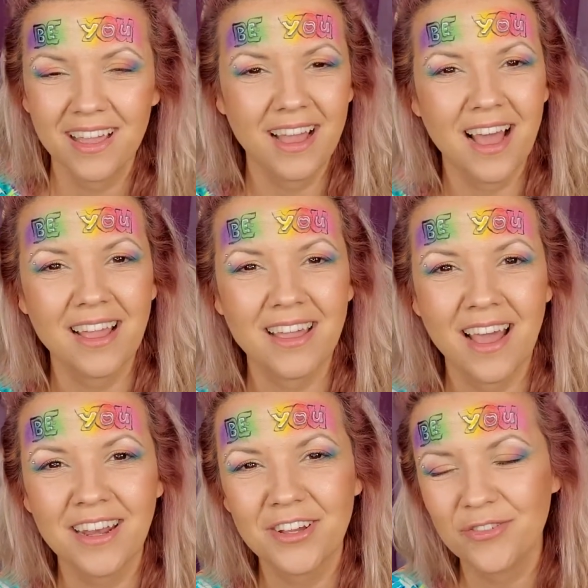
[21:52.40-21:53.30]
I
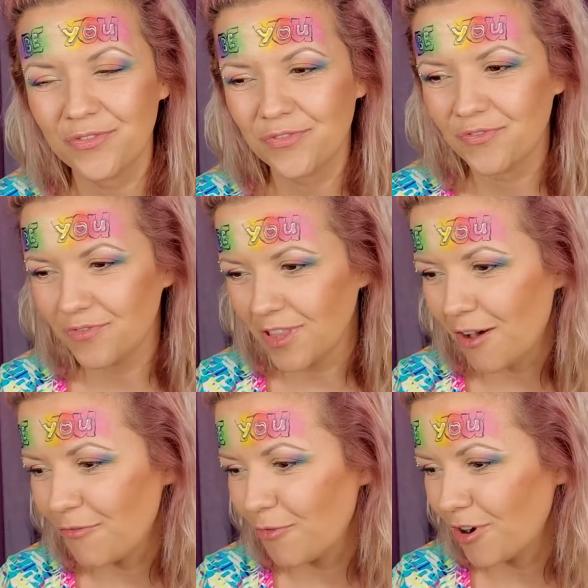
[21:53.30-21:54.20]
kind of
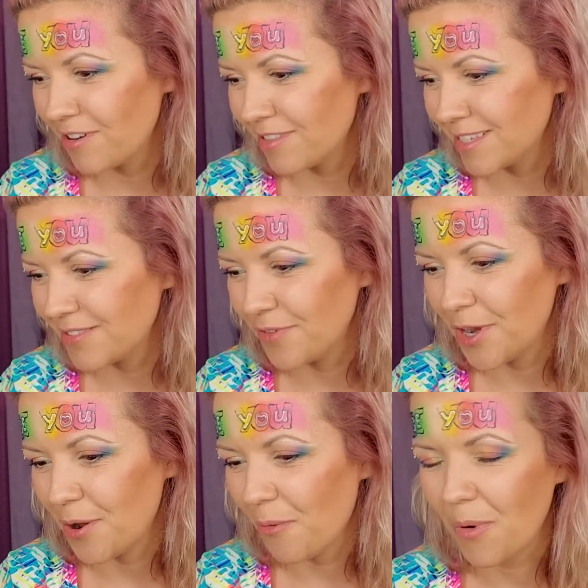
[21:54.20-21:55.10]
love where this
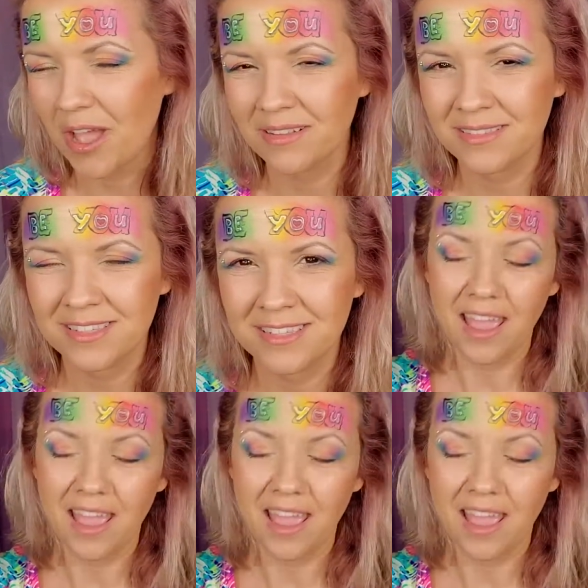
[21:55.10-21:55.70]
video went,